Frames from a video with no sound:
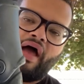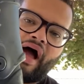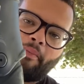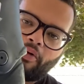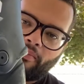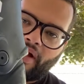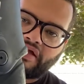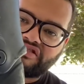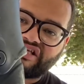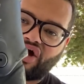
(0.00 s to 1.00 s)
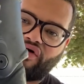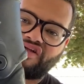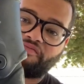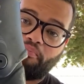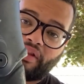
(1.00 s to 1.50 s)
I put my
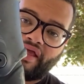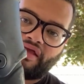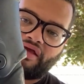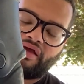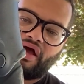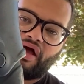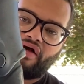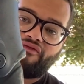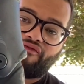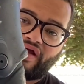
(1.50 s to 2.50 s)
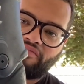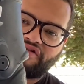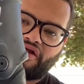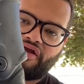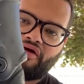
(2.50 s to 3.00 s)
TRS blank frames
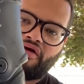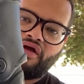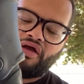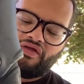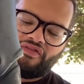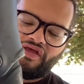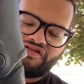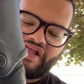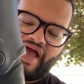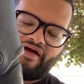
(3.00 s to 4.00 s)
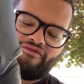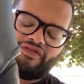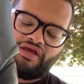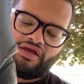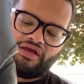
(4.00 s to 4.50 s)
on here. These have
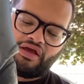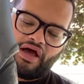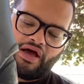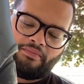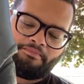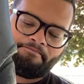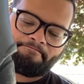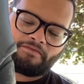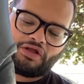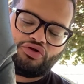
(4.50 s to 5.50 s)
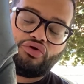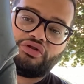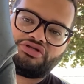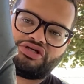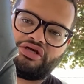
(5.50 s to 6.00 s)
the
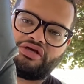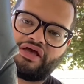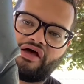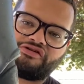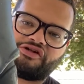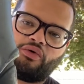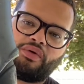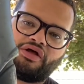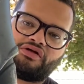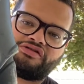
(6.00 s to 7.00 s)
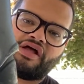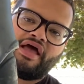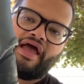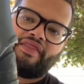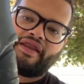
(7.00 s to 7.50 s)
Eulogy Kelso wheels,
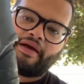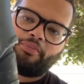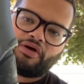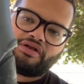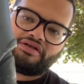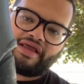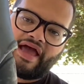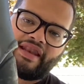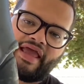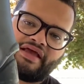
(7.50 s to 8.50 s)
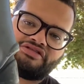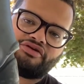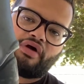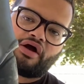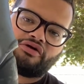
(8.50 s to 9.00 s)
and then I put dead
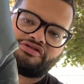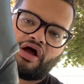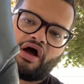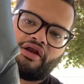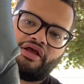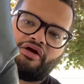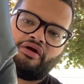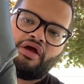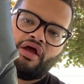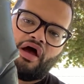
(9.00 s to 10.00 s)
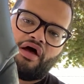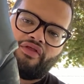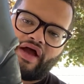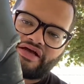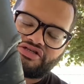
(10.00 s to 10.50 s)
anti-rockers on here.
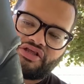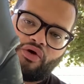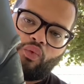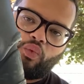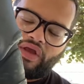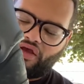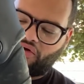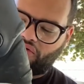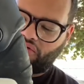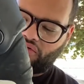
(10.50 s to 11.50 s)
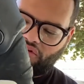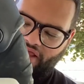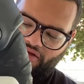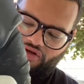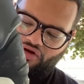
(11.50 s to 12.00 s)
They're actually a wheel,
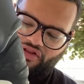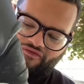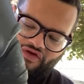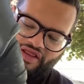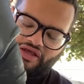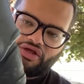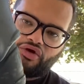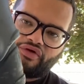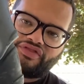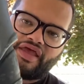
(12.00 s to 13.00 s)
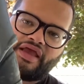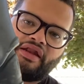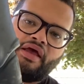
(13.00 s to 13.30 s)
like, you know, they feel like urethane,